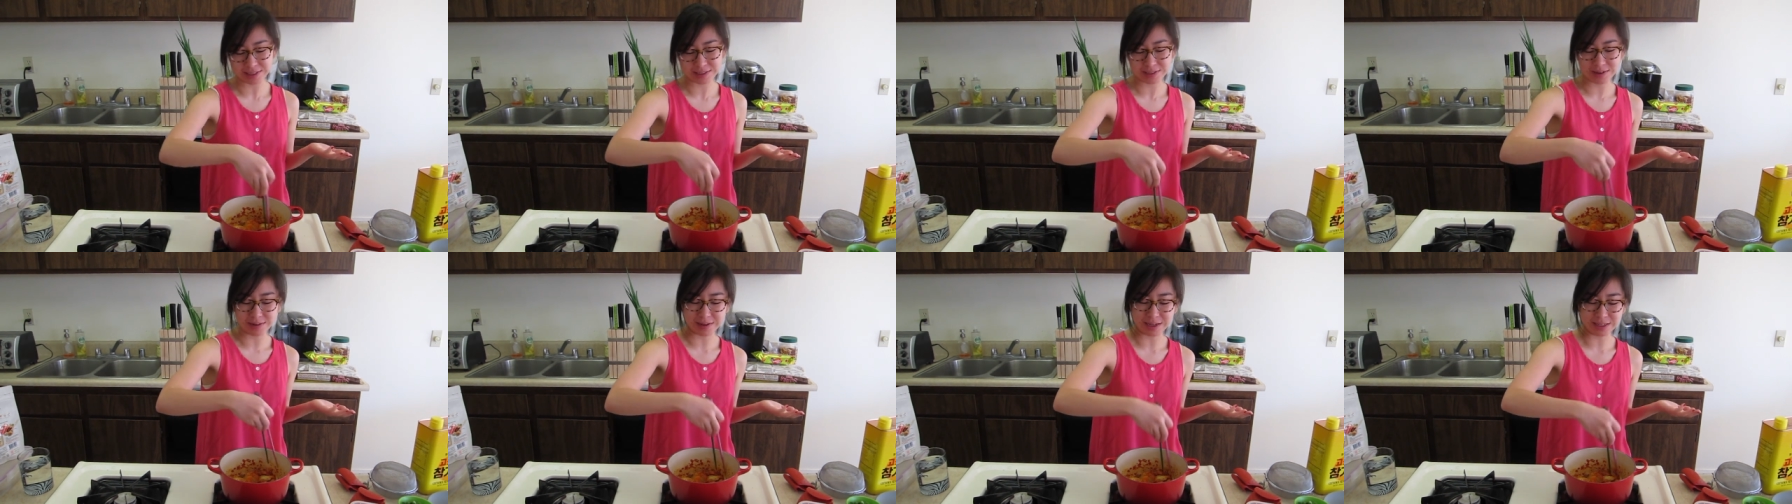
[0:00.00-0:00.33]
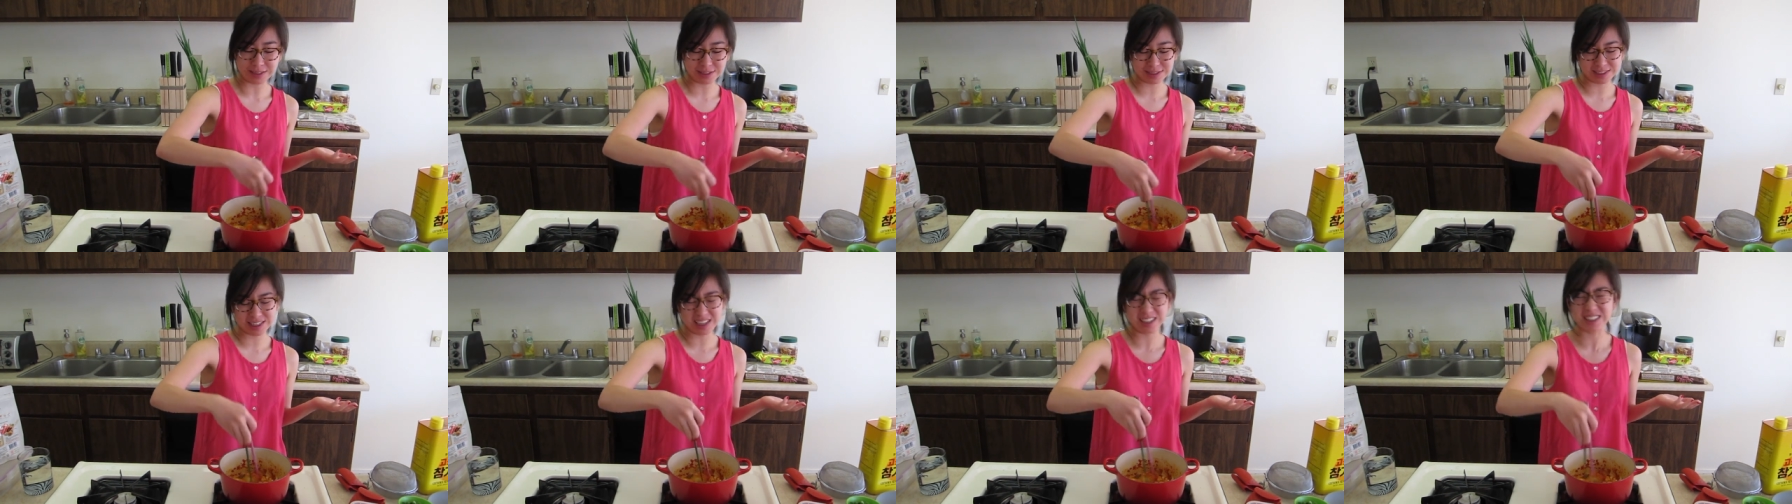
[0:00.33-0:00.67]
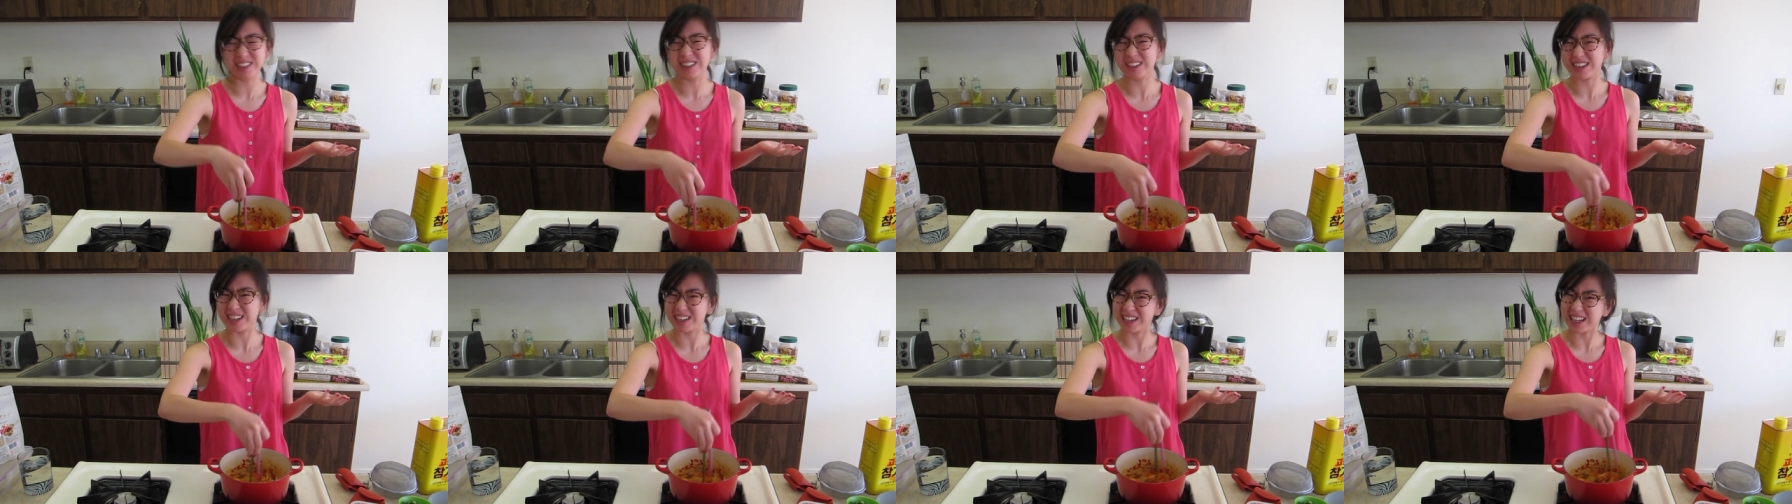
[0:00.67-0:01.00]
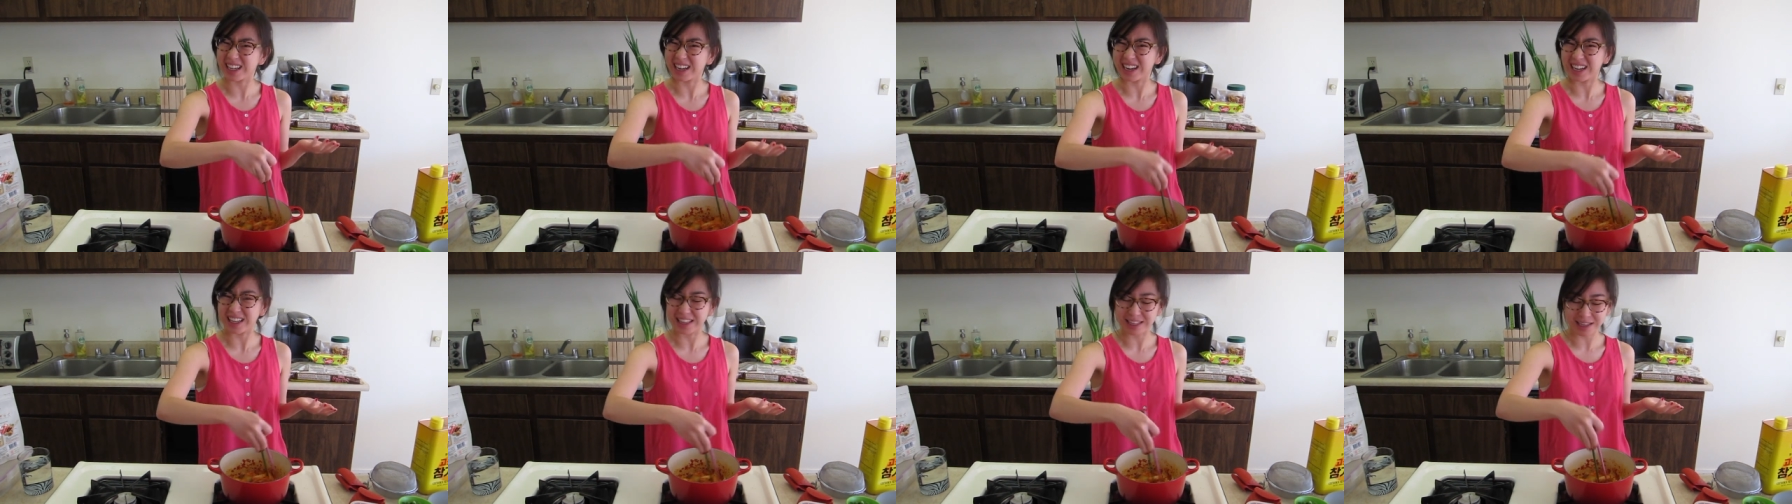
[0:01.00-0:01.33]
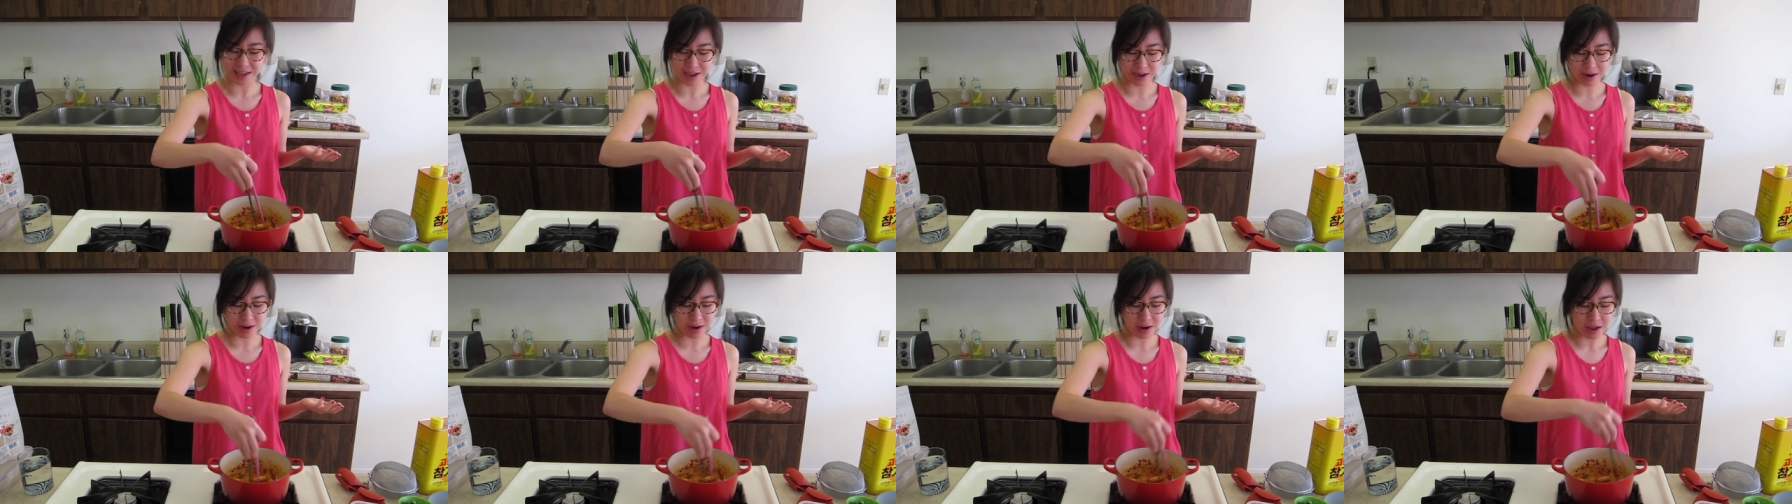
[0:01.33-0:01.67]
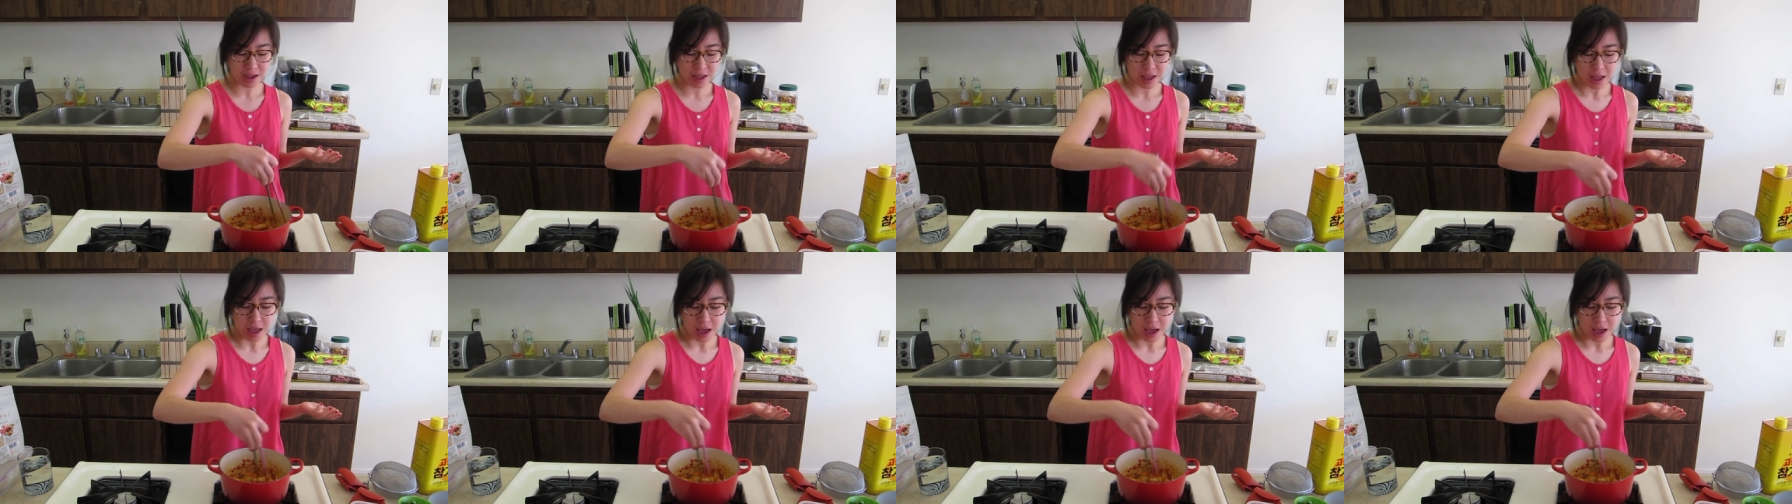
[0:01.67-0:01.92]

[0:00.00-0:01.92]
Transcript: So I just like to cook it in here.